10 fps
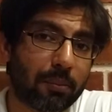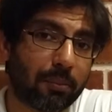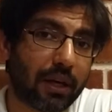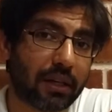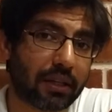
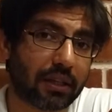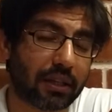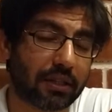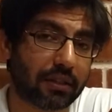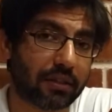by
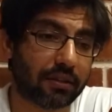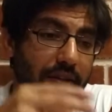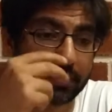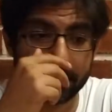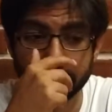90
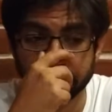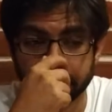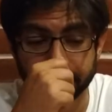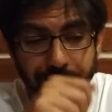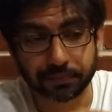degrees.
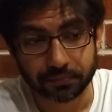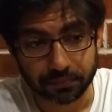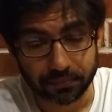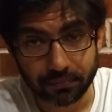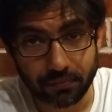
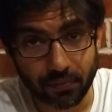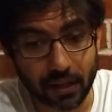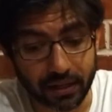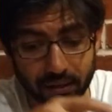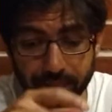
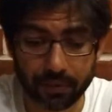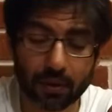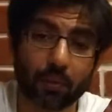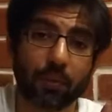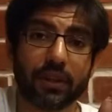Now,
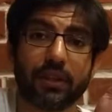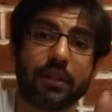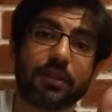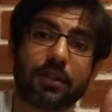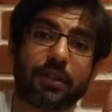with
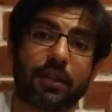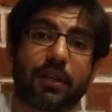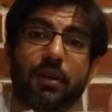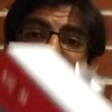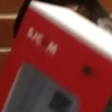this
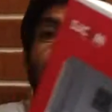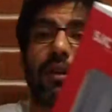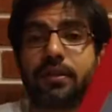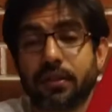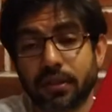
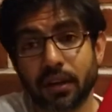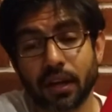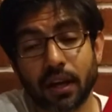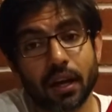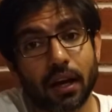box,
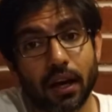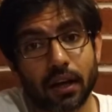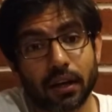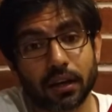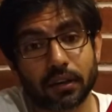
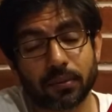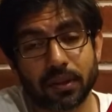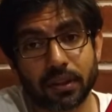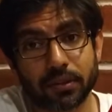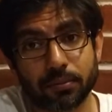the
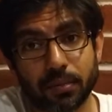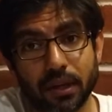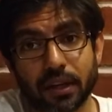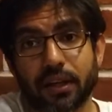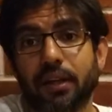one that you
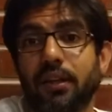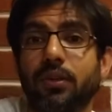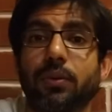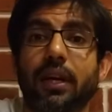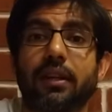buy,
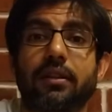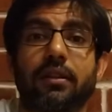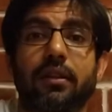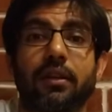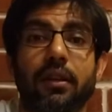you get
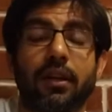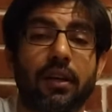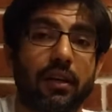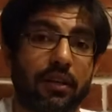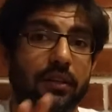
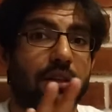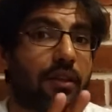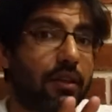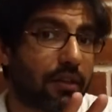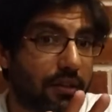
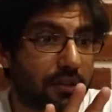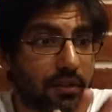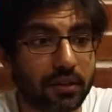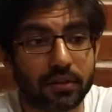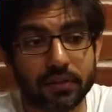
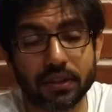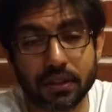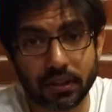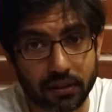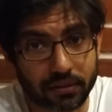3 of these
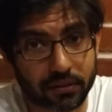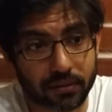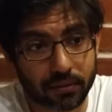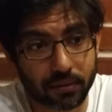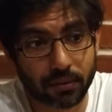links.
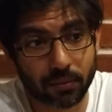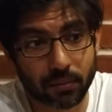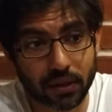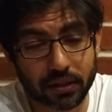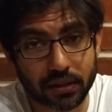
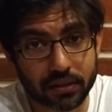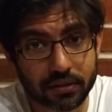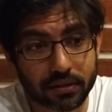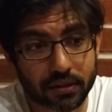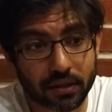One
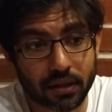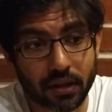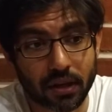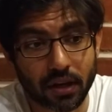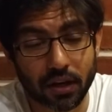is
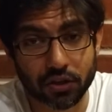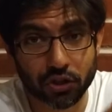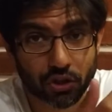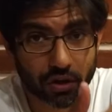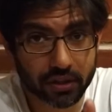a
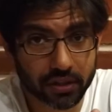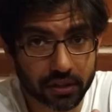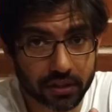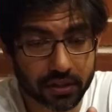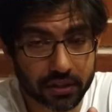short
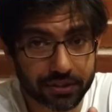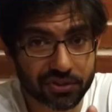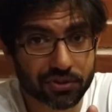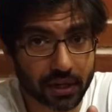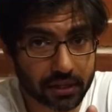
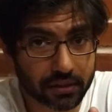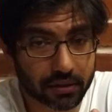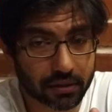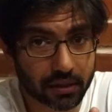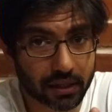straight
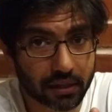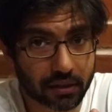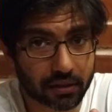link,